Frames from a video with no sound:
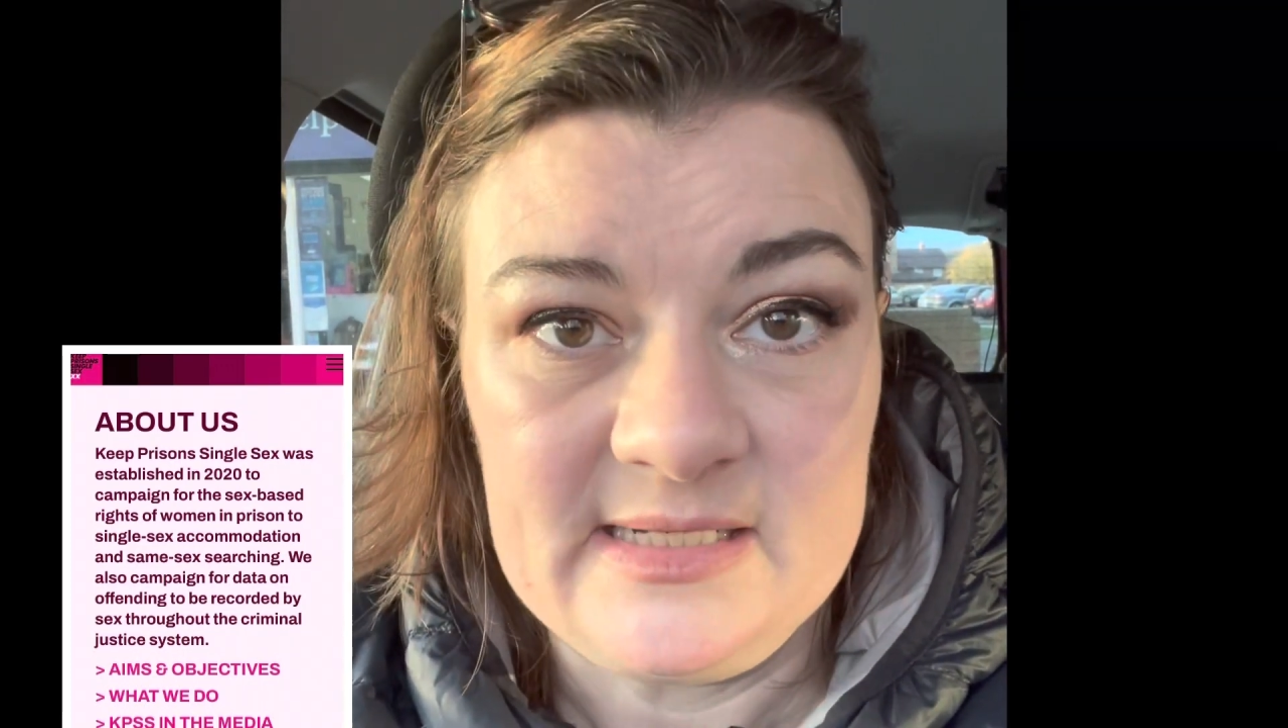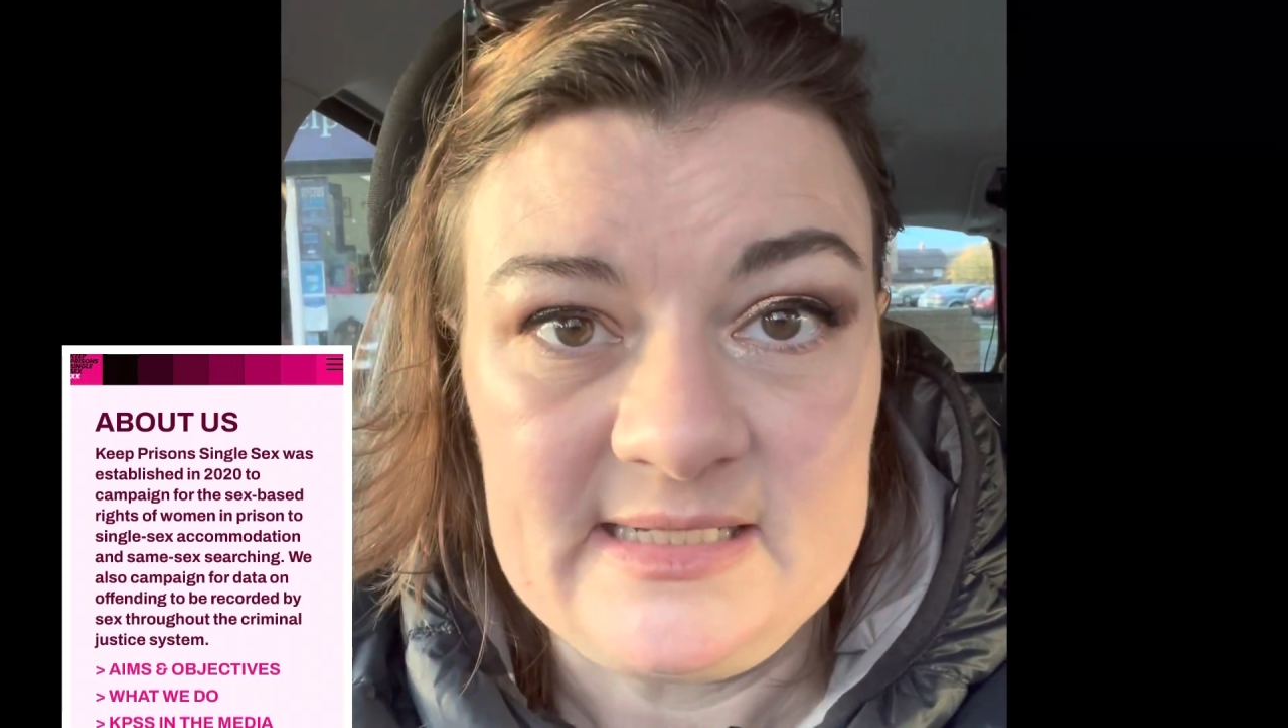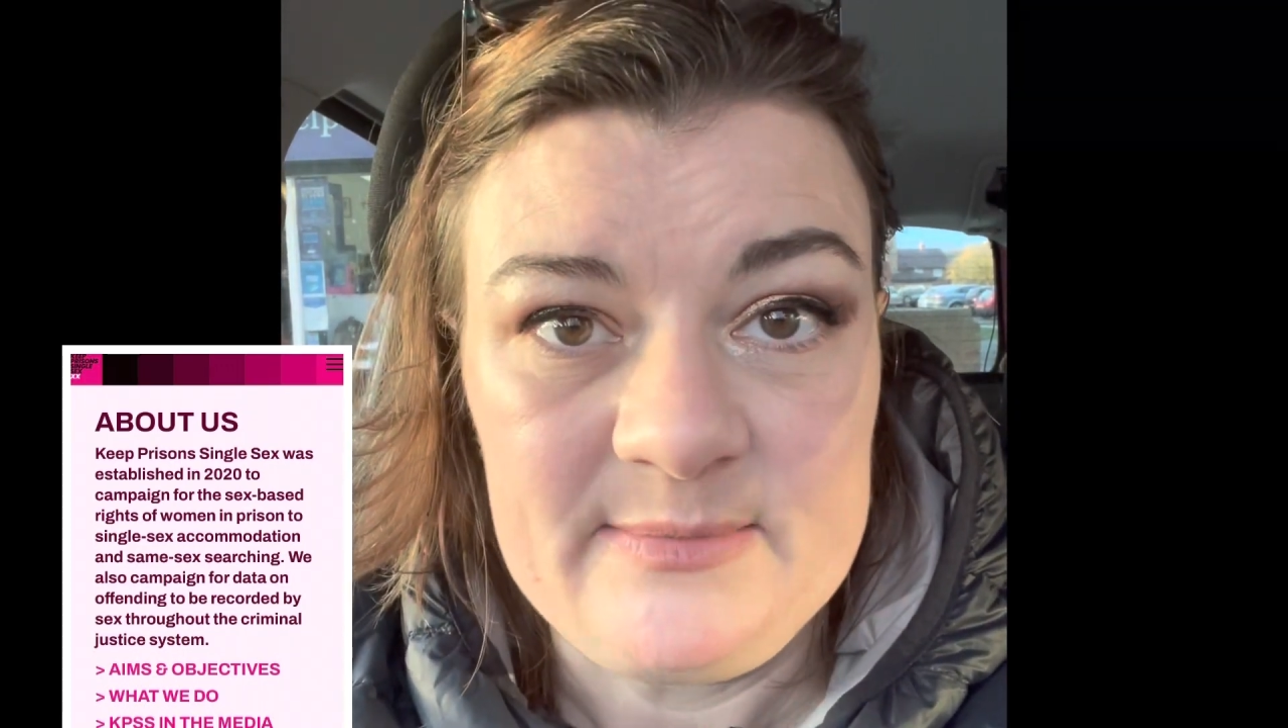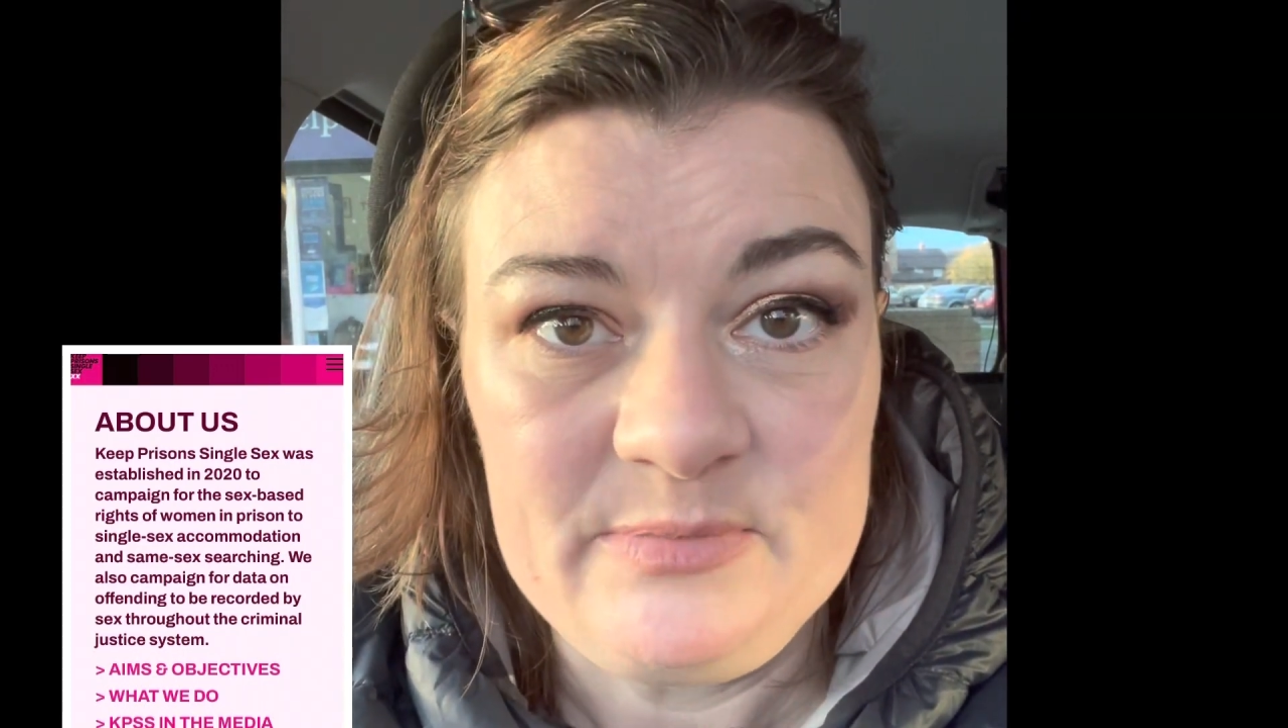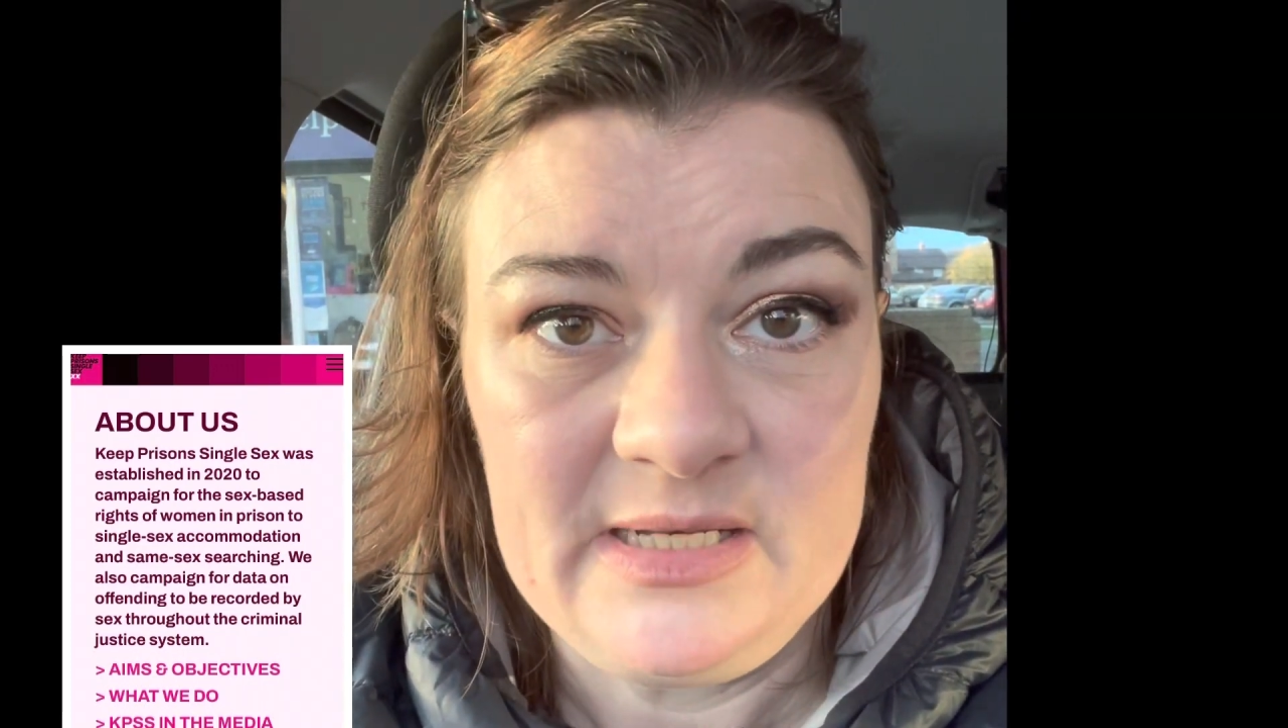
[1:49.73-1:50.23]

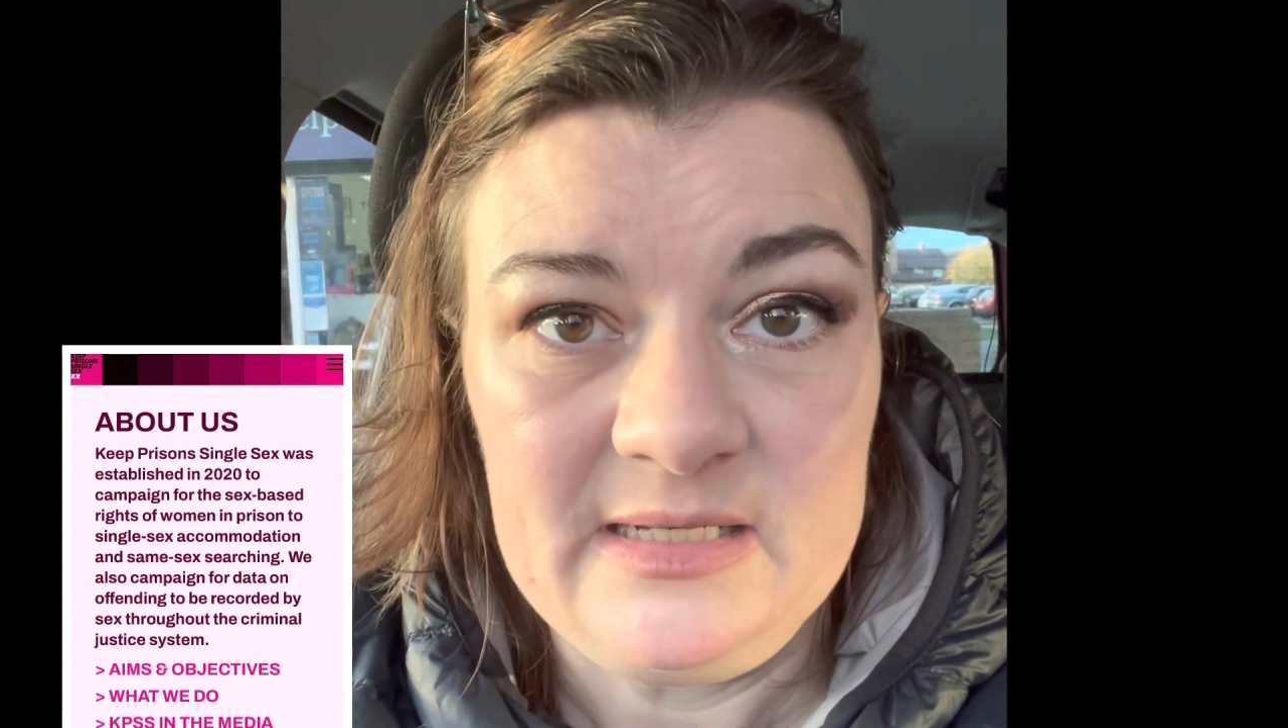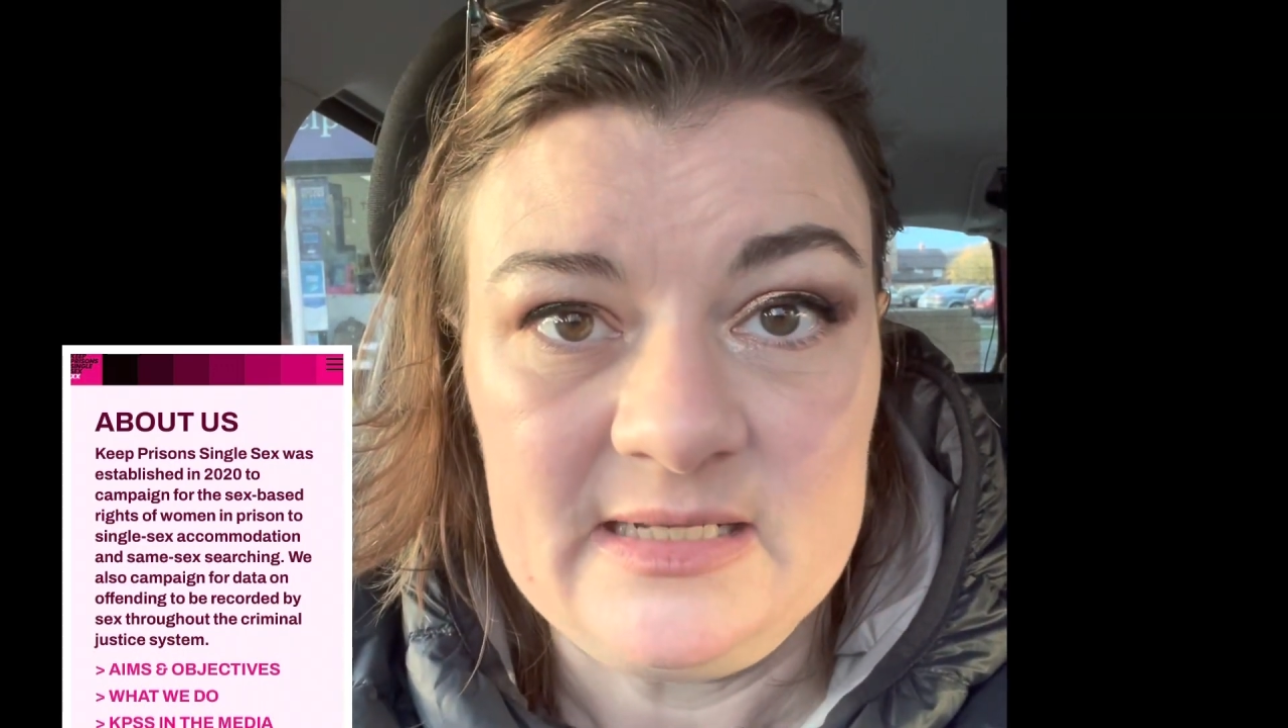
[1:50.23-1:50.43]
template